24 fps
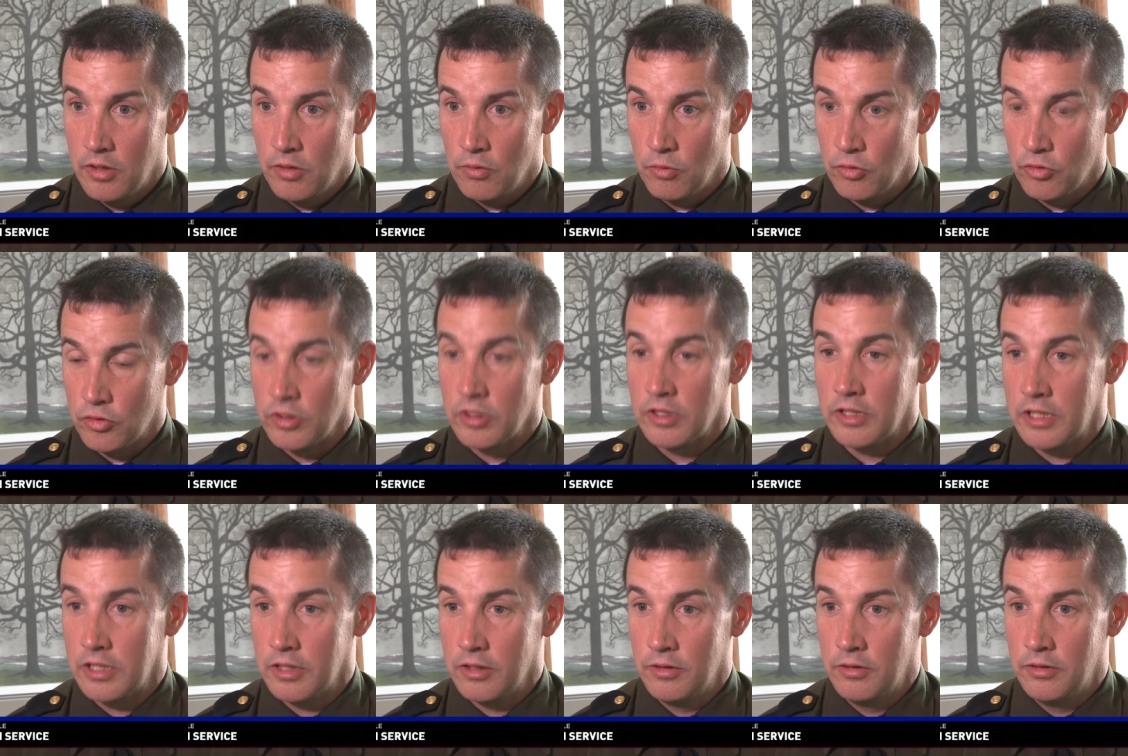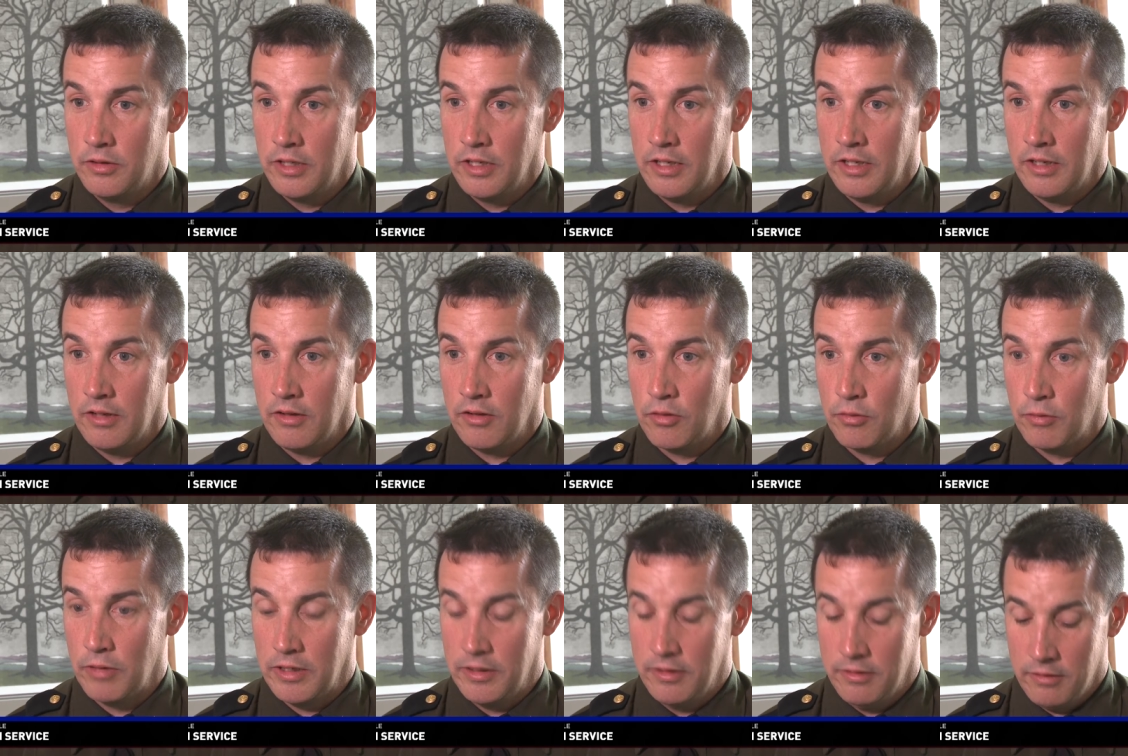was going to kill a
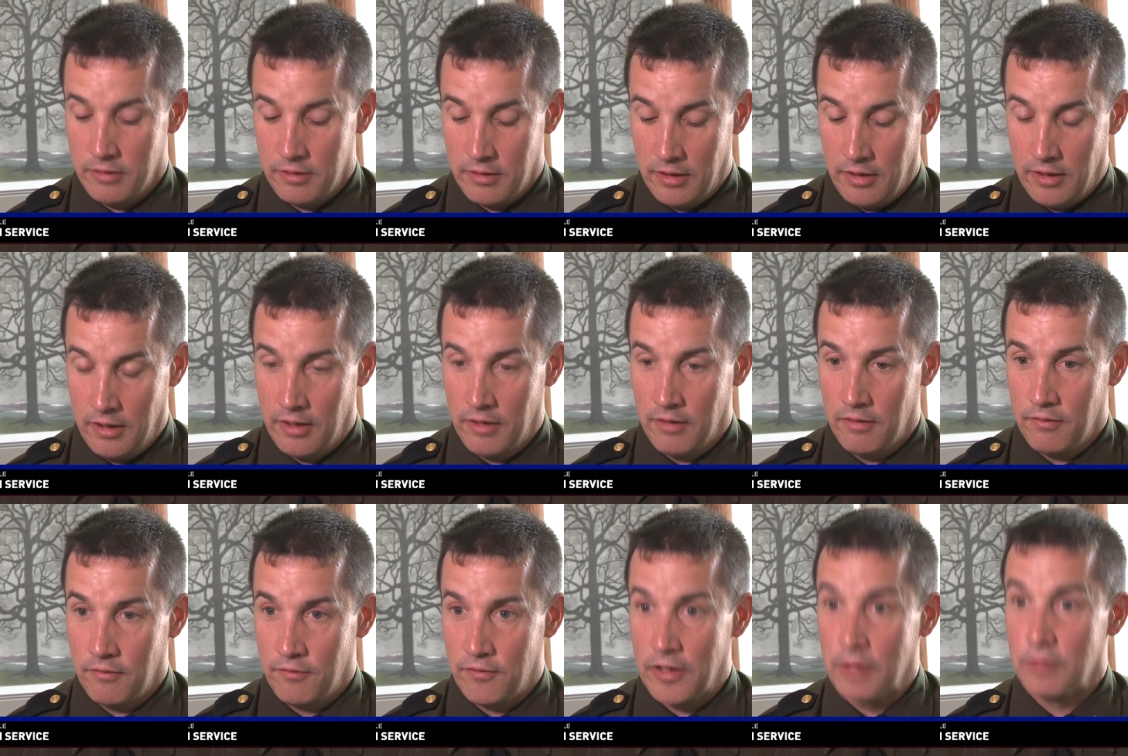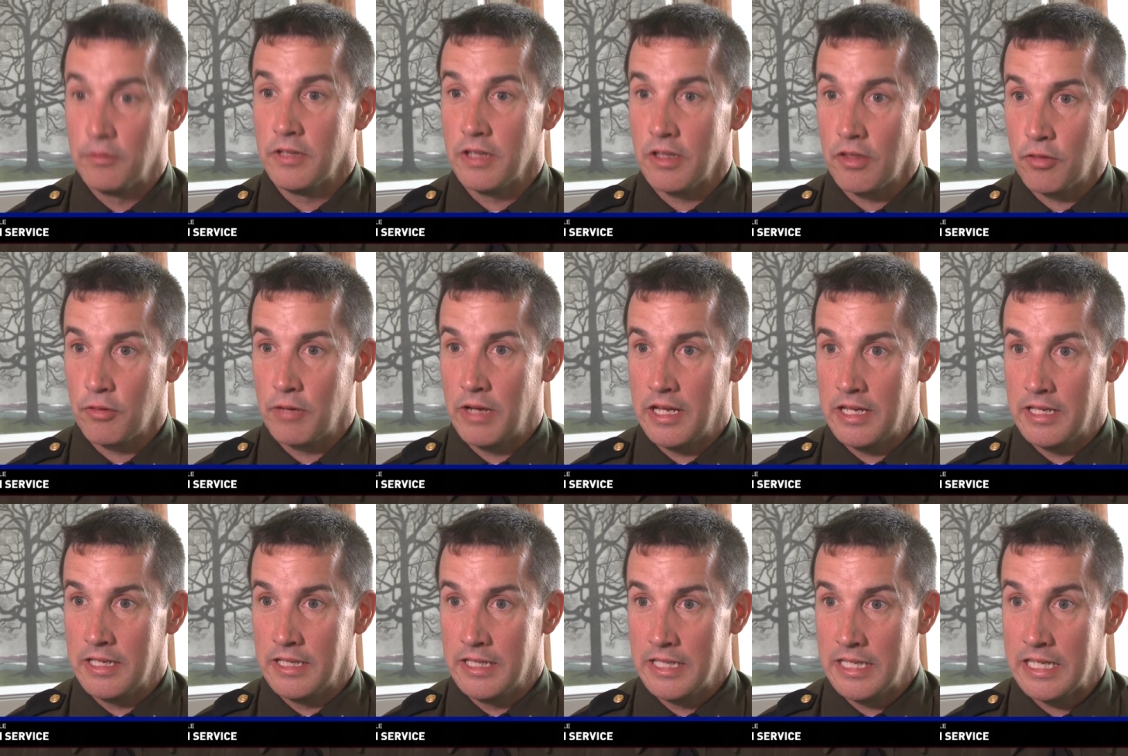thread, uh, federally
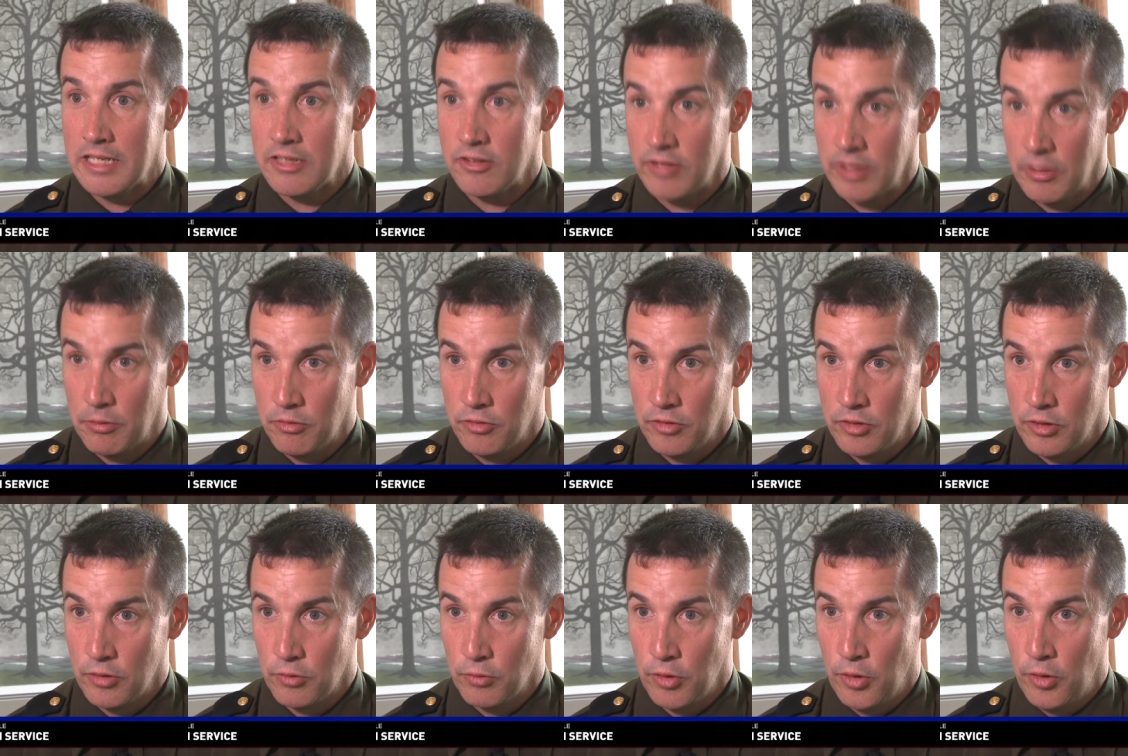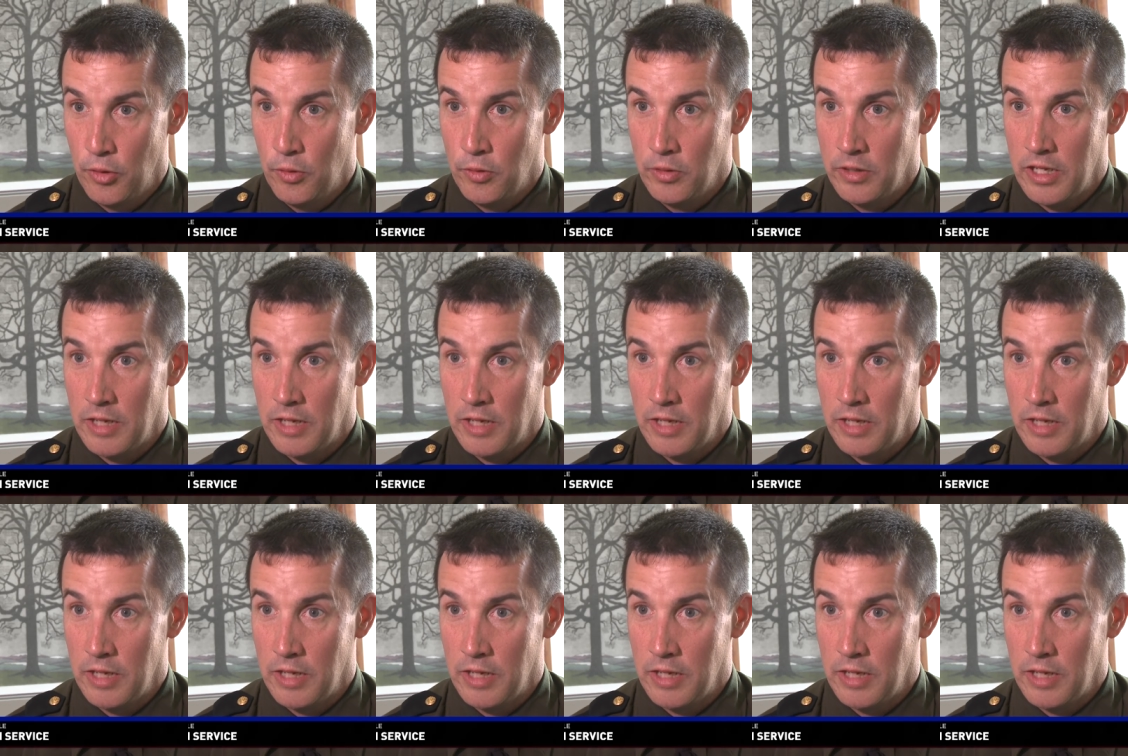threatened lynx that was in the road.